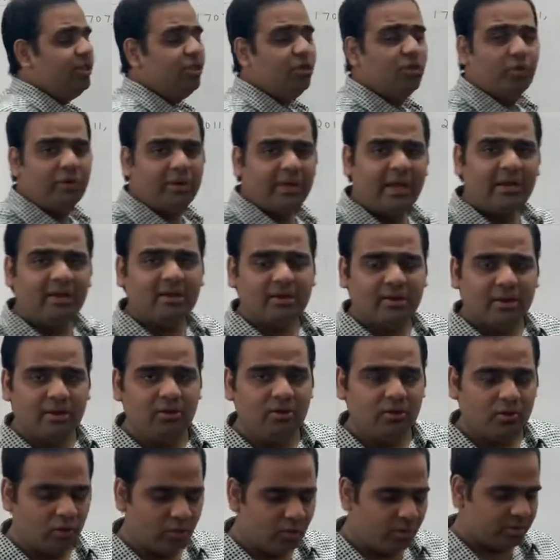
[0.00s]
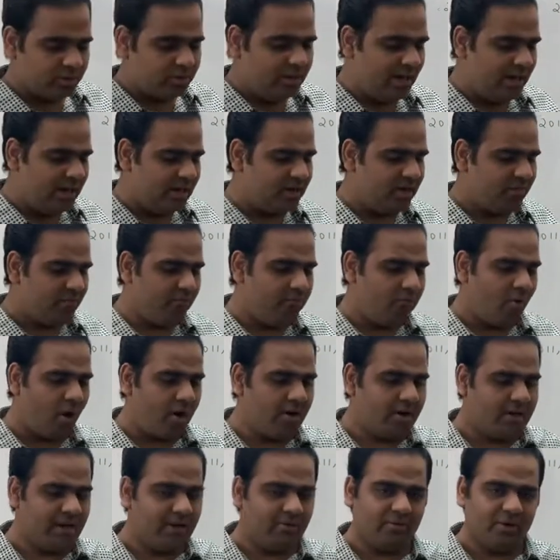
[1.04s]
can conclude that
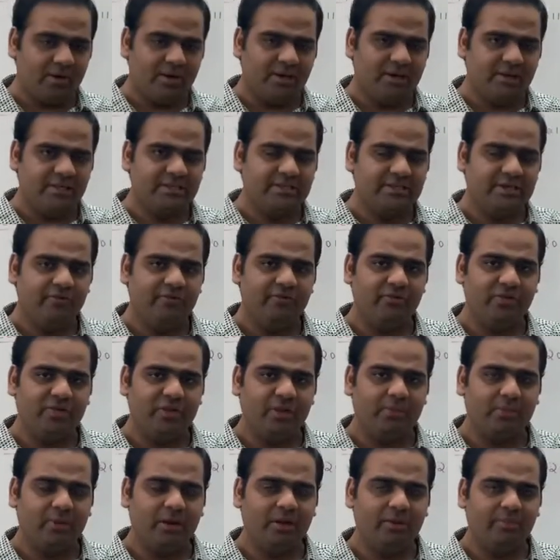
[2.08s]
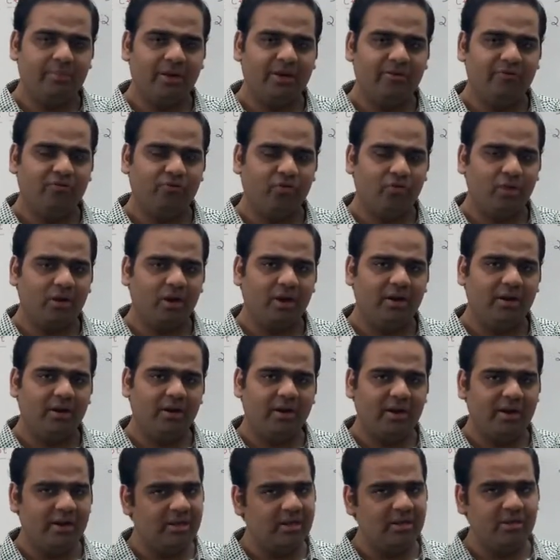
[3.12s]
whatever is divisible by 400
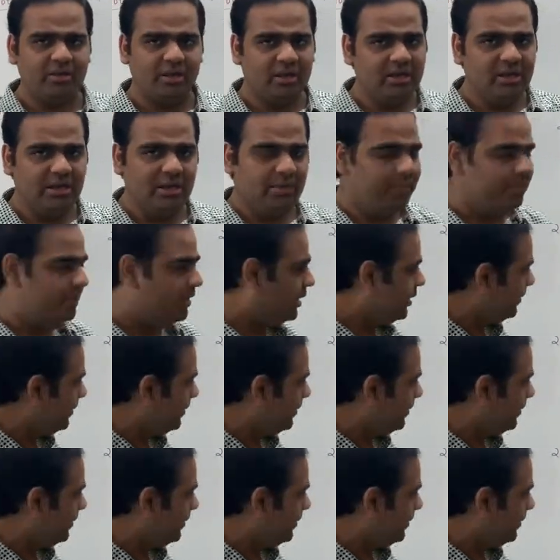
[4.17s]
is a leap year.